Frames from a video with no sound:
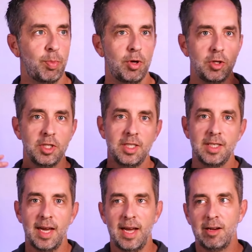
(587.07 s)

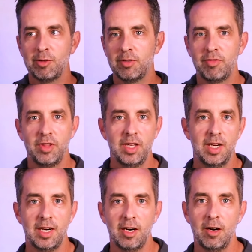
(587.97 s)
pulling out of thin
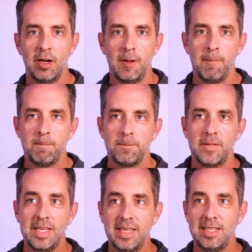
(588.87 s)
air
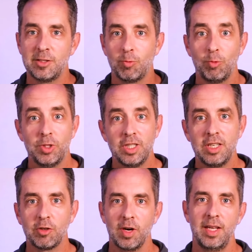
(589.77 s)
these really
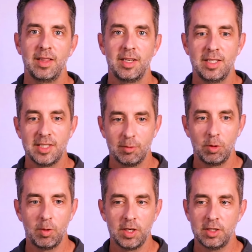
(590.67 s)
great lines that we
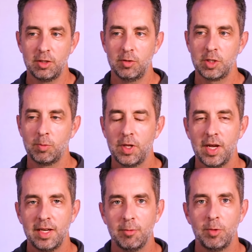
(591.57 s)
want it to. So with
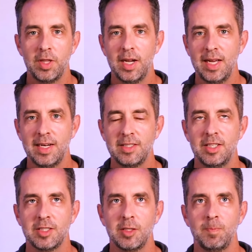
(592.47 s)
an AI
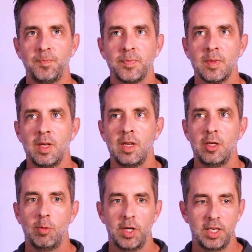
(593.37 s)
system,
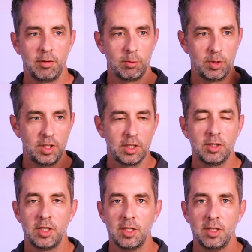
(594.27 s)
You want to give it really
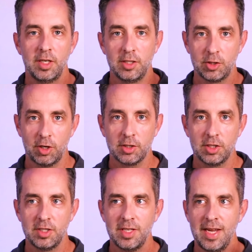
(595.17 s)
clear instructions,